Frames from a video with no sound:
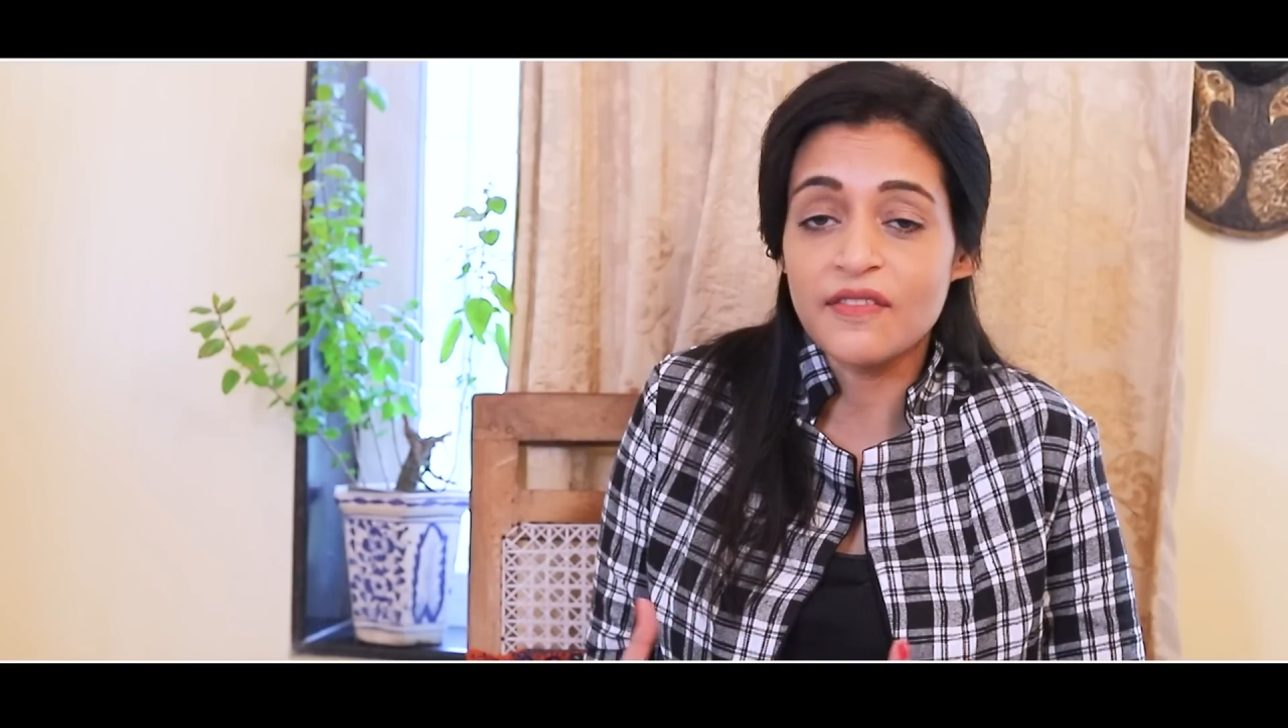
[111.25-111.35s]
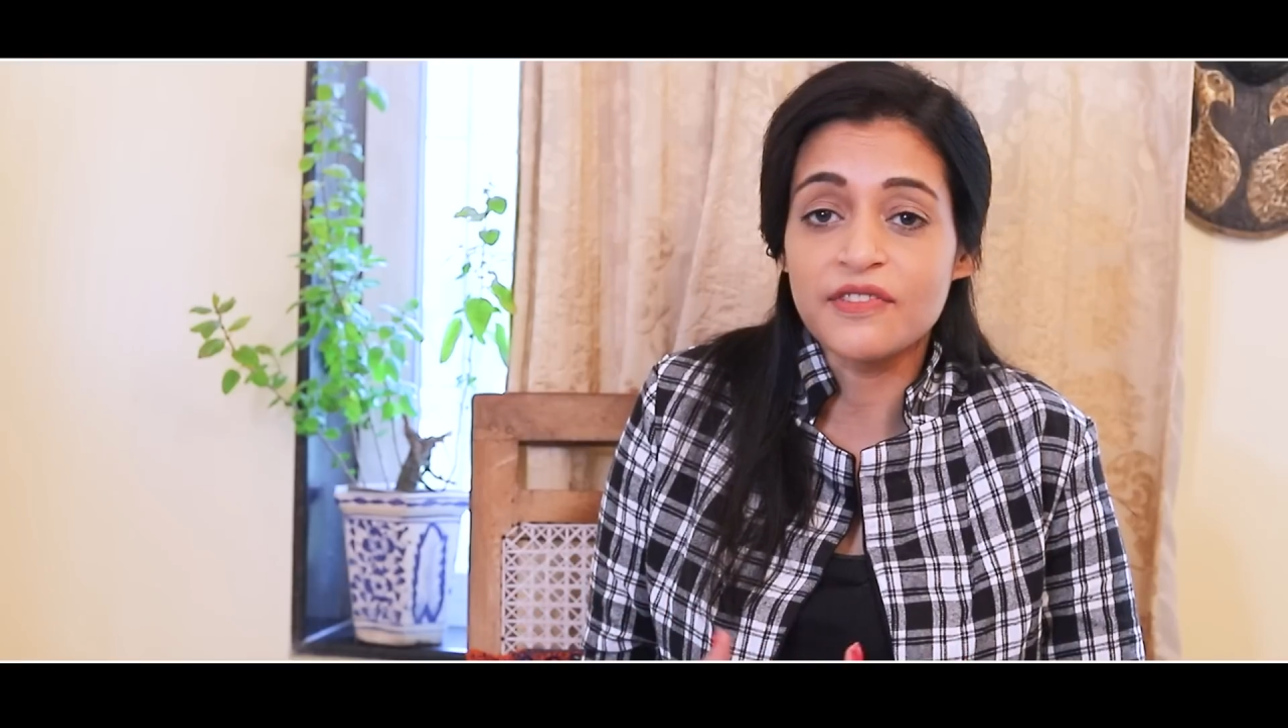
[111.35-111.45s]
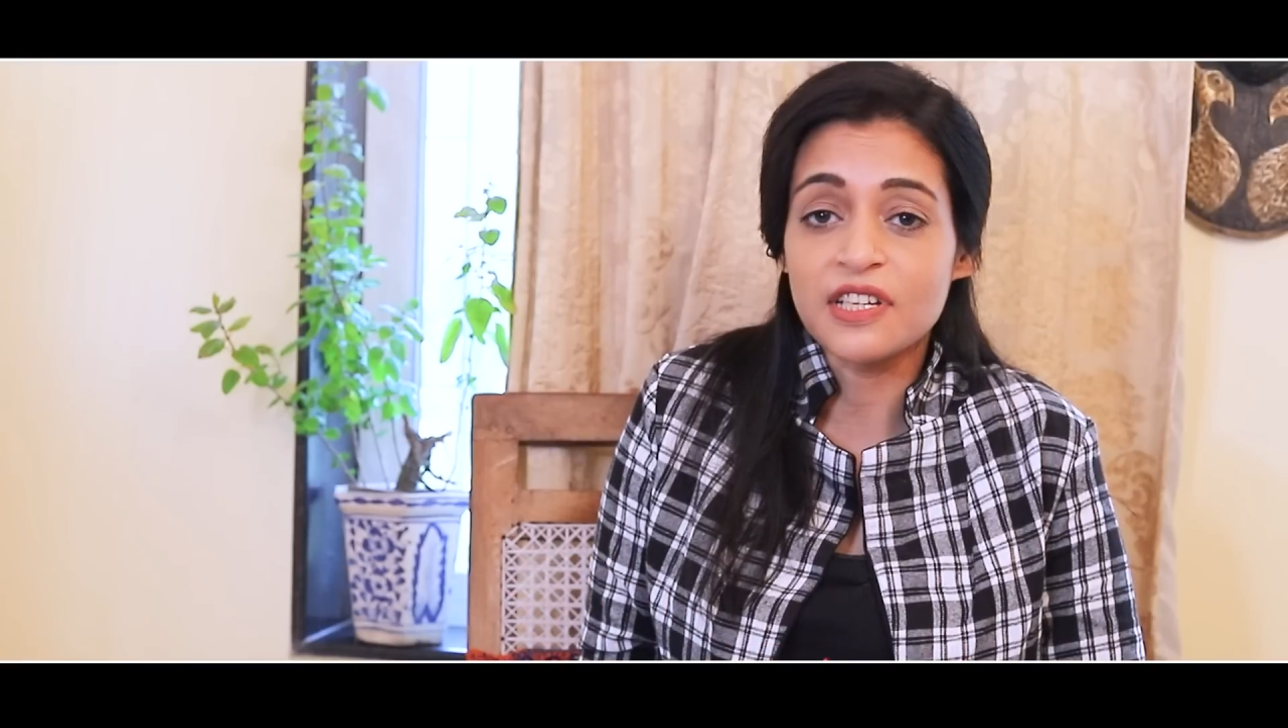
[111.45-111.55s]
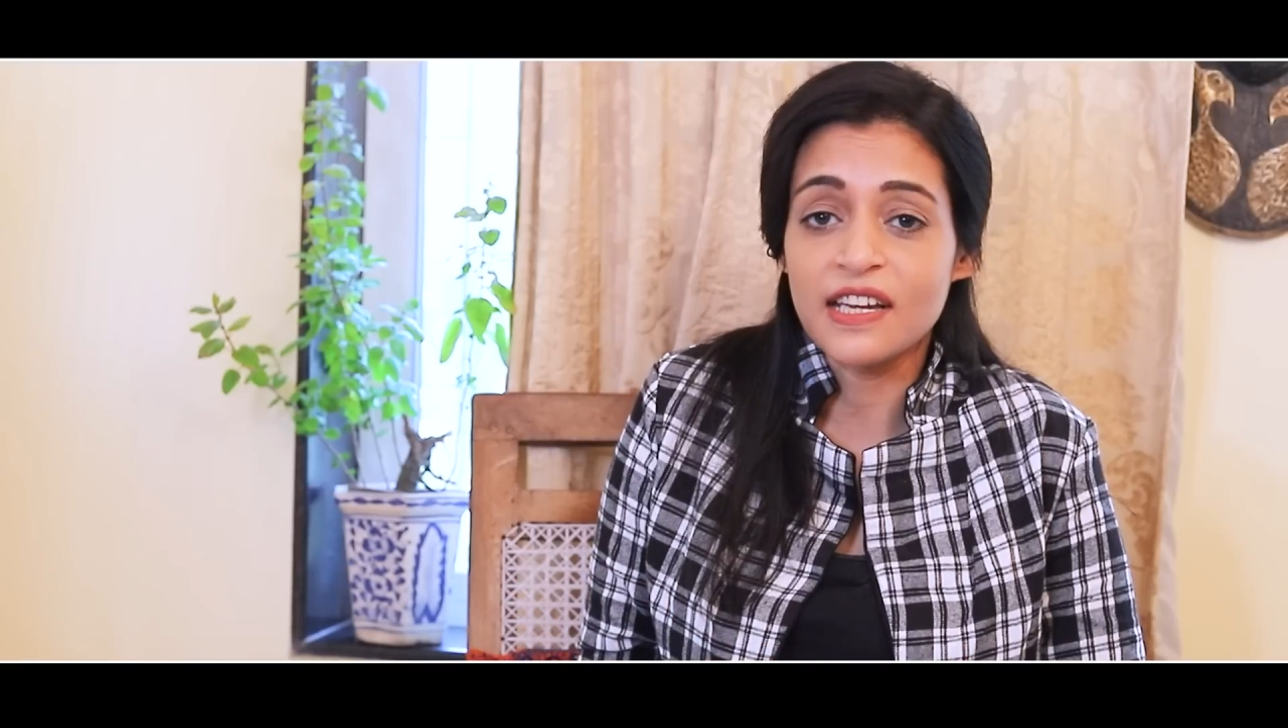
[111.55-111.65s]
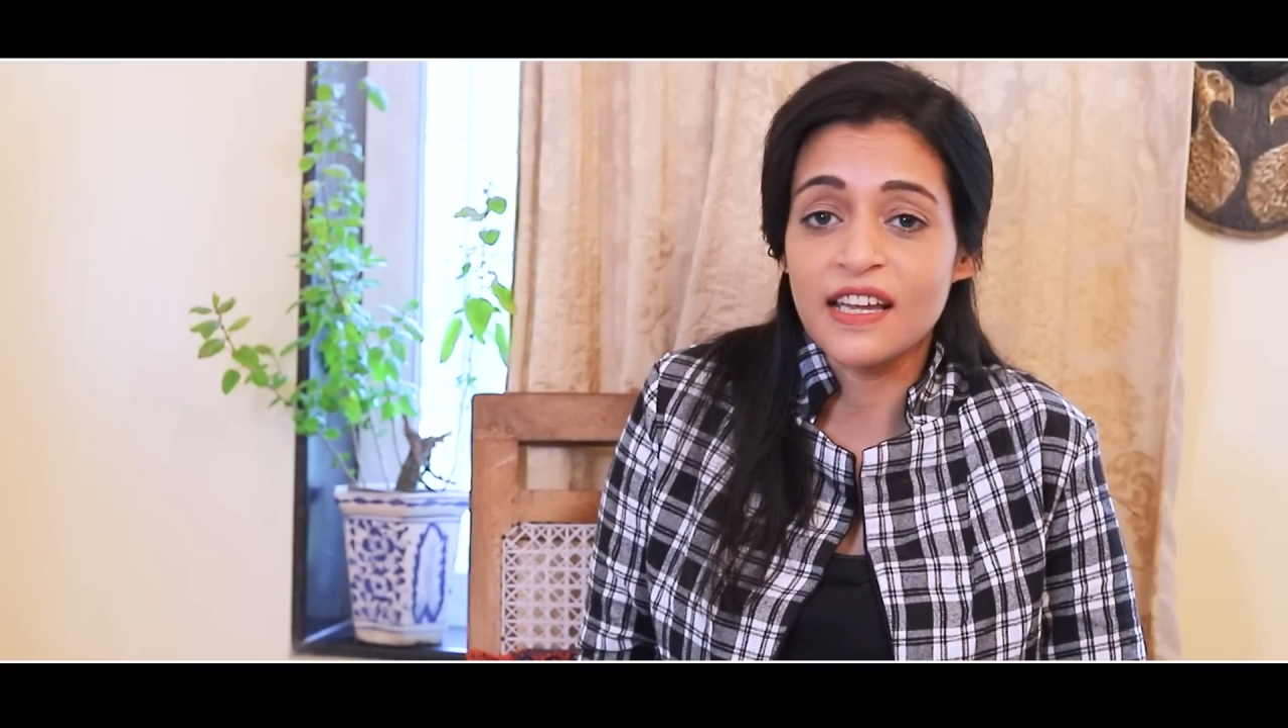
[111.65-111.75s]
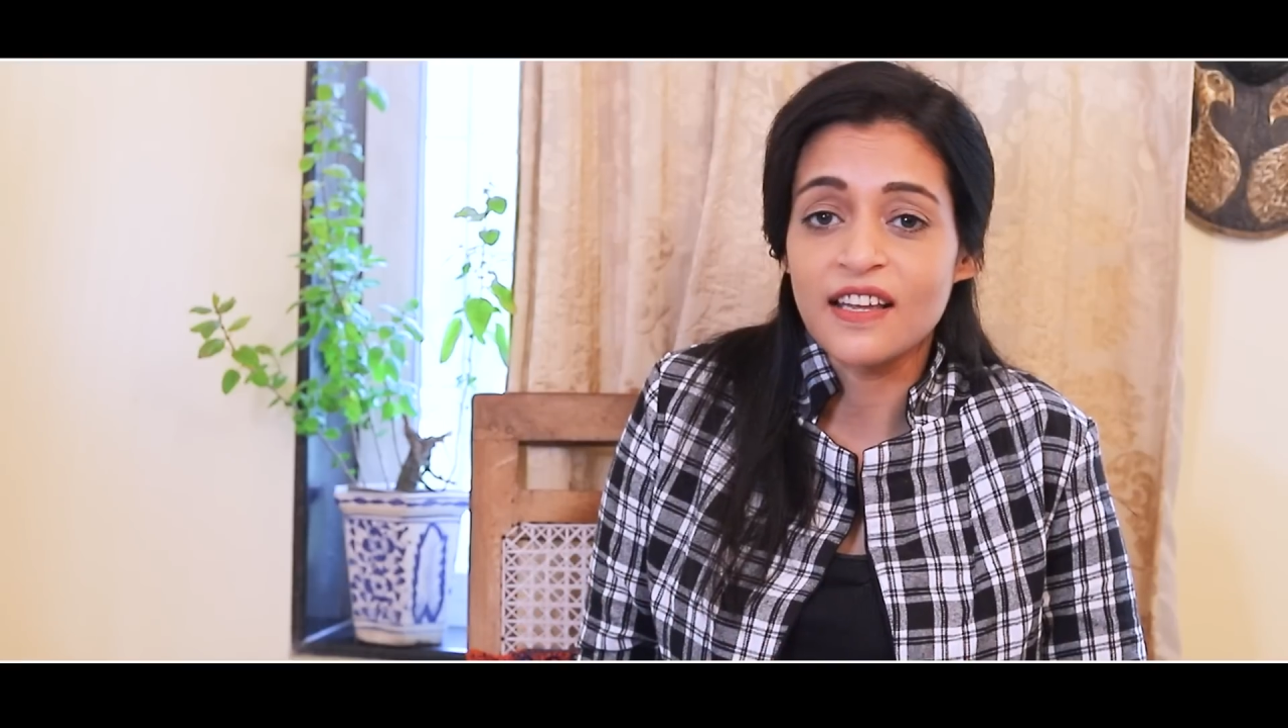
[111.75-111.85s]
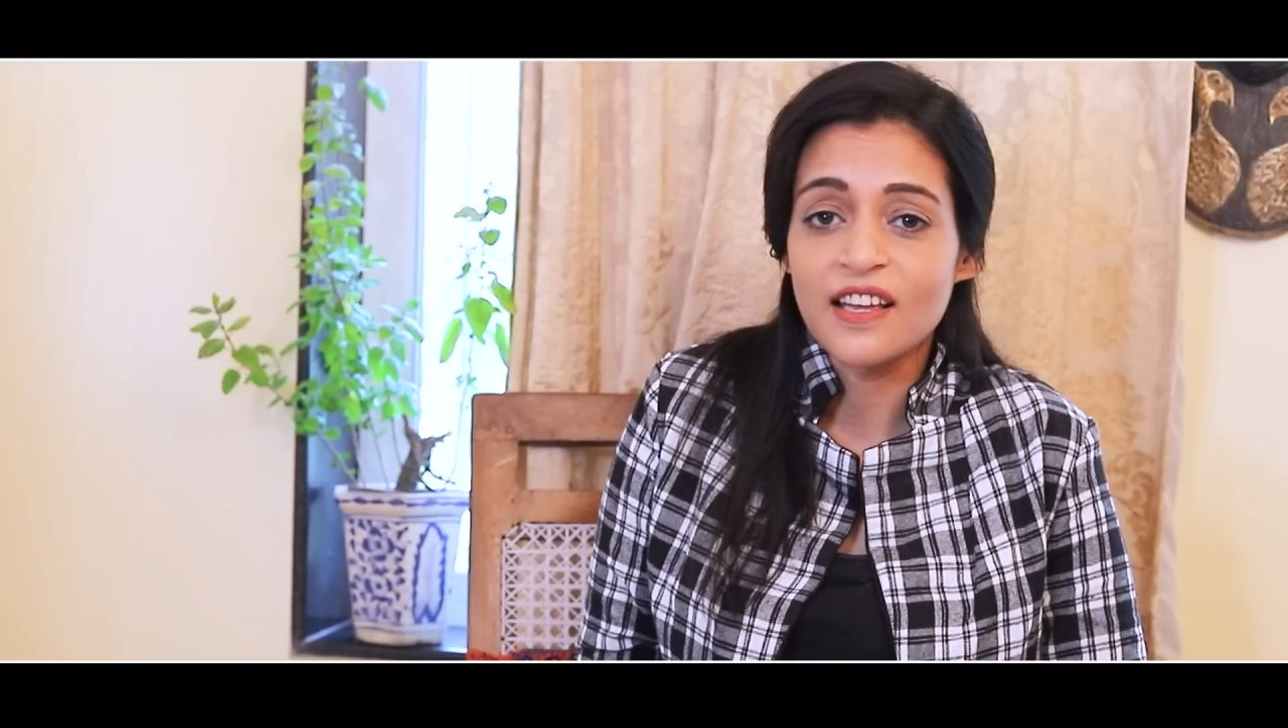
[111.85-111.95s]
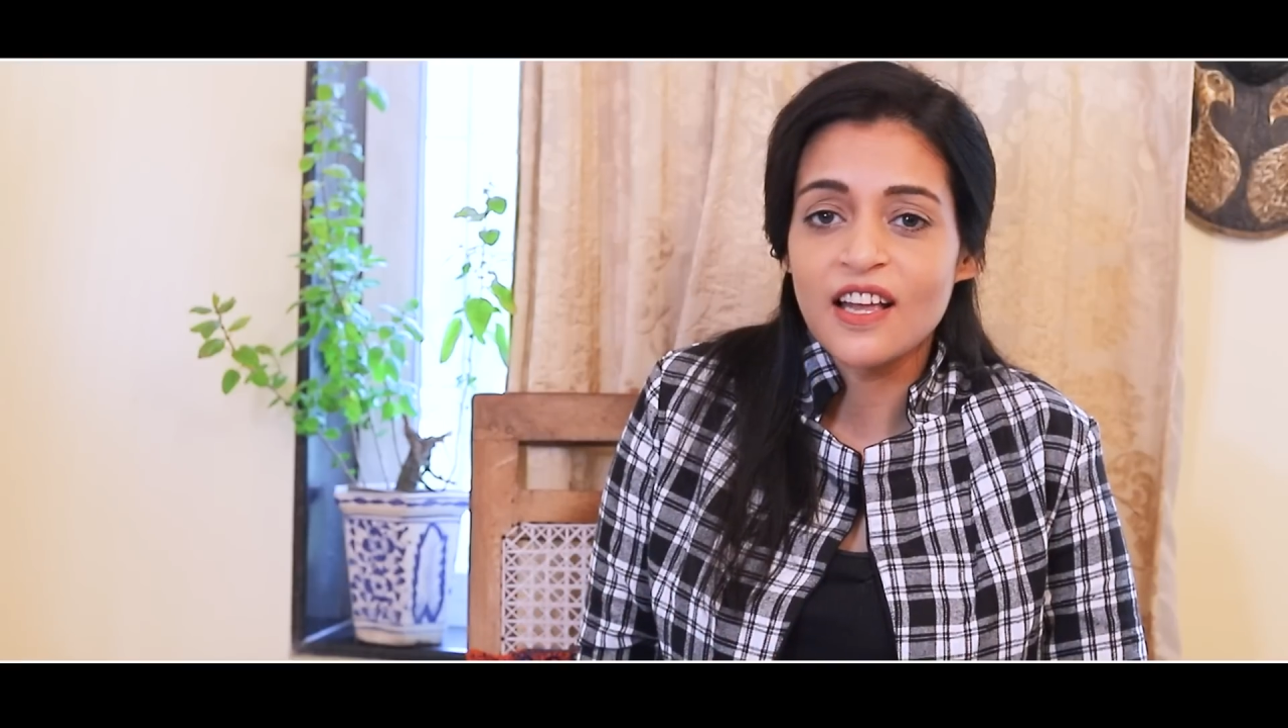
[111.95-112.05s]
every day.